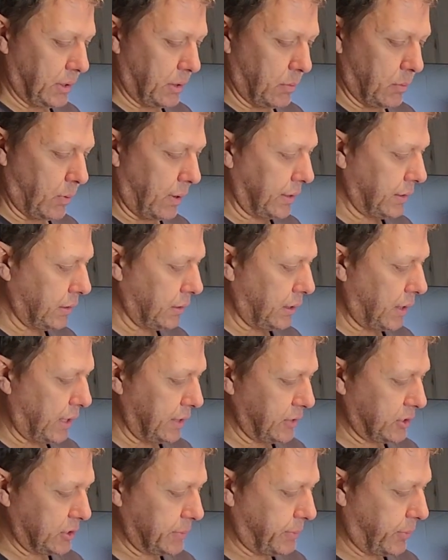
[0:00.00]
why don't I
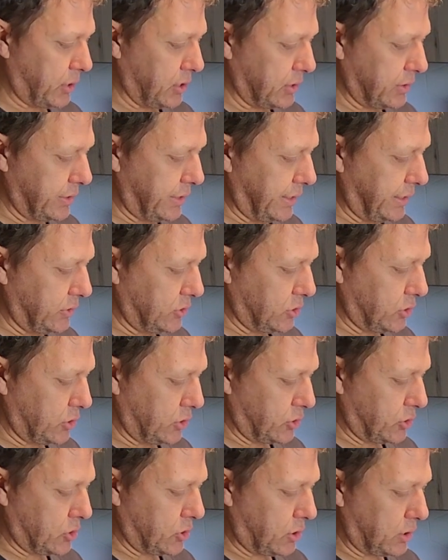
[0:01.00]
just pour it into the
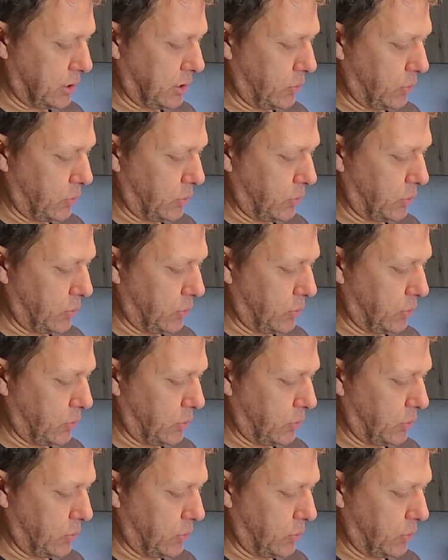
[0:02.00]
chocolate?